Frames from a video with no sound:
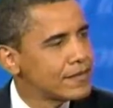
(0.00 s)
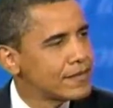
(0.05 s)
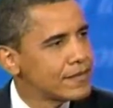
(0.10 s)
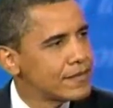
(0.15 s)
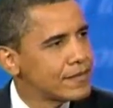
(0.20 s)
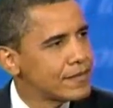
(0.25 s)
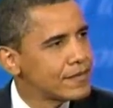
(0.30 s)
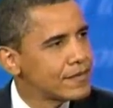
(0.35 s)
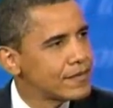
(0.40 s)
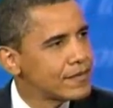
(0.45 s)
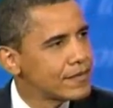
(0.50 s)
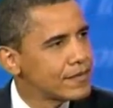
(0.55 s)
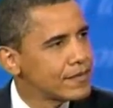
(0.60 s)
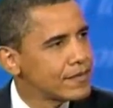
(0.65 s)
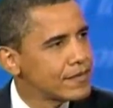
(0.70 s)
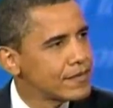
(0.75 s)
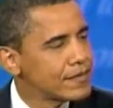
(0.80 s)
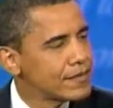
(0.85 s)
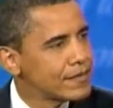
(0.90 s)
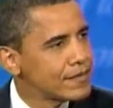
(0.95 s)

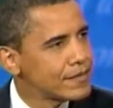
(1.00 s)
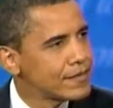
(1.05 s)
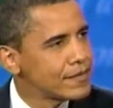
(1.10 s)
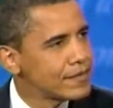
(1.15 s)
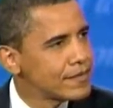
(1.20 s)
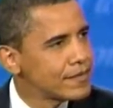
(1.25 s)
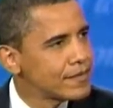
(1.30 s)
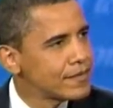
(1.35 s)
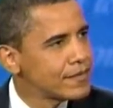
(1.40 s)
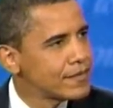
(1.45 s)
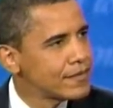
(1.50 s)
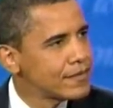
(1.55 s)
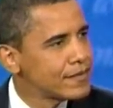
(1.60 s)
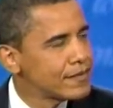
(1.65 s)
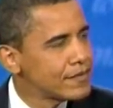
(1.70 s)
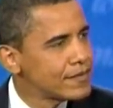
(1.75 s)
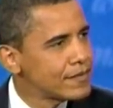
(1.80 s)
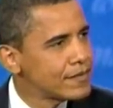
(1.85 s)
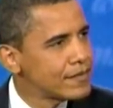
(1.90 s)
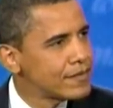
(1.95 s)

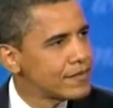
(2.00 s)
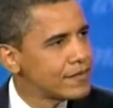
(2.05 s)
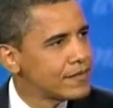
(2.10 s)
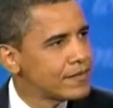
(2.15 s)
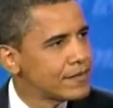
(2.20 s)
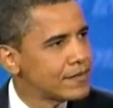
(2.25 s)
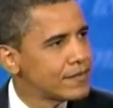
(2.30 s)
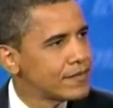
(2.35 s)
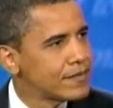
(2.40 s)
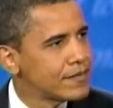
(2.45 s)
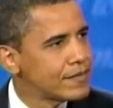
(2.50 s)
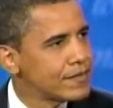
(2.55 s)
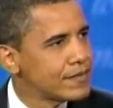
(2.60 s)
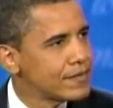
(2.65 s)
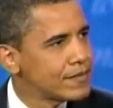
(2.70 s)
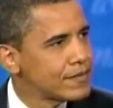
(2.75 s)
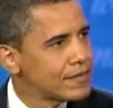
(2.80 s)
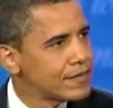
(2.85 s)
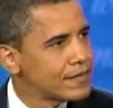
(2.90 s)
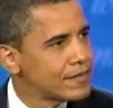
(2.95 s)

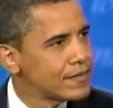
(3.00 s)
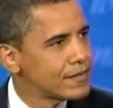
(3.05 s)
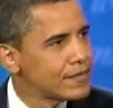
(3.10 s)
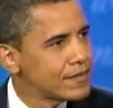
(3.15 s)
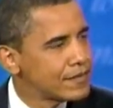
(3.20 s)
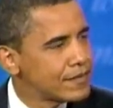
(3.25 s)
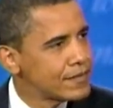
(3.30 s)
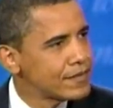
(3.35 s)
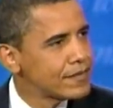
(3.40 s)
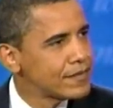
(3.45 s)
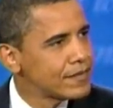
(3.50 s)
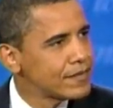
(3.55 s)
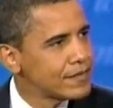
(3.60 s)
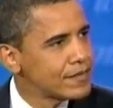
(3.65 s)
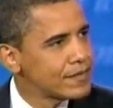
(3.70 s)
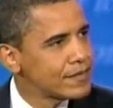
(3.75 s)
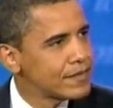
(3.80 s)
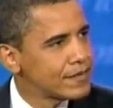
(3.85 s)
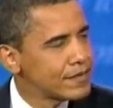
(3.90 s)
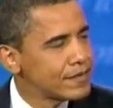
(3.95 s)

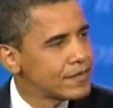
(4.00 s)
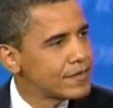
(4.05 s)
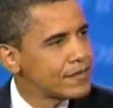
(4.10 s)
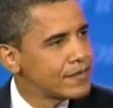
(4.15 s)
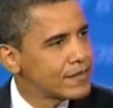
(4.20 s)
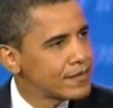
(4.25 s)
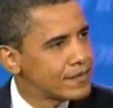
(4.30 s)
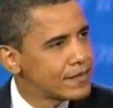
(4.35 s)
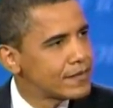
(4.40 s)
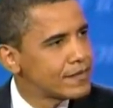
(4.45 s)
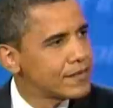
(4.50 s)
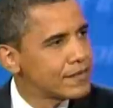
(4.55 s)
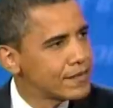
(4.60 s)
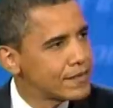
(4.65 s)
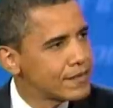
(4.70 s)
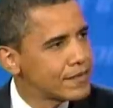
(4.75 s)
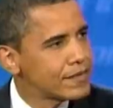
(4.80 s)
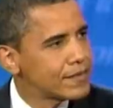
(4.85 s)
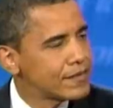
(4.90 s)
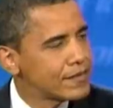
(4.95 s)

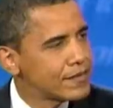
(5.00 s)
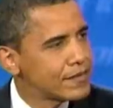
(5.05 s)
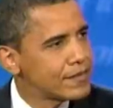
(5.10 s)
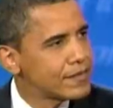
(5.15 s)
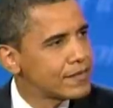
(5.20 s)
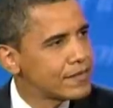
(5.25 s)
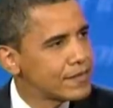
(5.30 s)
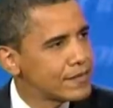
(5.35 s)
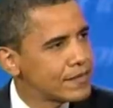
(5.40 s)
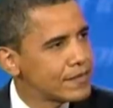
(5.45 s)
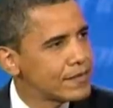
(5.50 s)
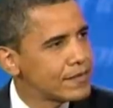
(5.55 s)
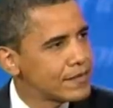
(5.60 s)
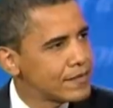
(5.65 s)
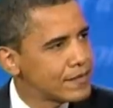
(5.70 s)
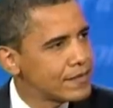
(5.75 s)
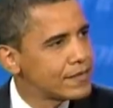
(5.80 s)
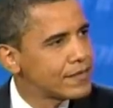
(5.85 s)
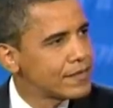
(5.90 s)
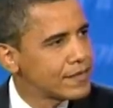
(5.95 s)

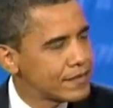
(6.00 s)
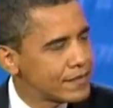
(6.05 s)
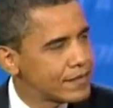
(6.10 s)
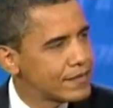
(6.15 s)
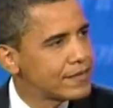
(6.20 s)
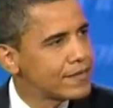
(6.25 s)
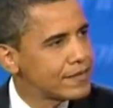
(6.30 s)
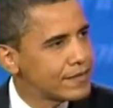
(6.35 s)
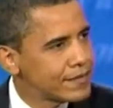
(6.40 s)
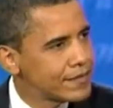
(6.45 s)
The person shown says nothing.